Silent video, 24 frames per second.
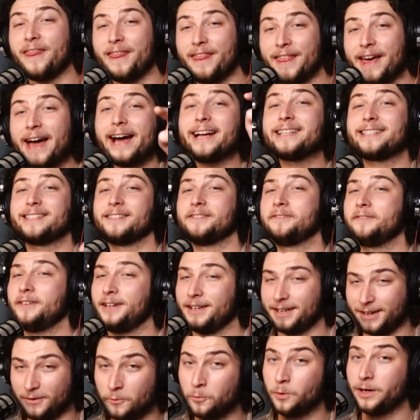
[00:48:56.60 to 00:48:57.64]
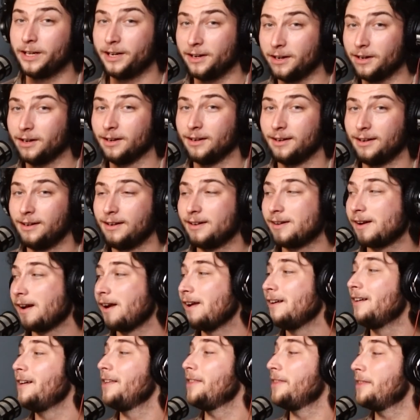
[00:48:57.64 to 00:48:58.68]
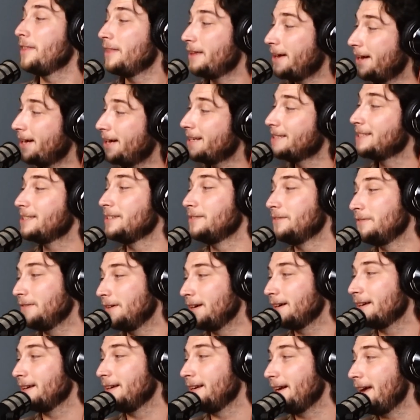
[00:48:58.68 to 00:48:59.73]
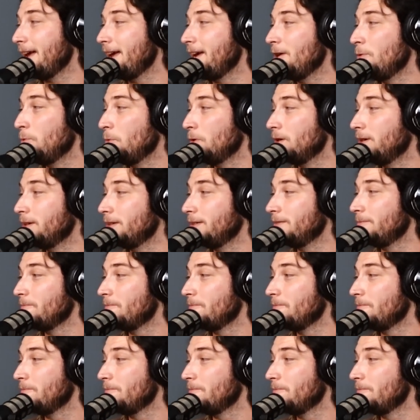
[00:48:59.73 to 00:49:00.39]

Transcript: That's a fucking winner. That's a fucking A1. I agree.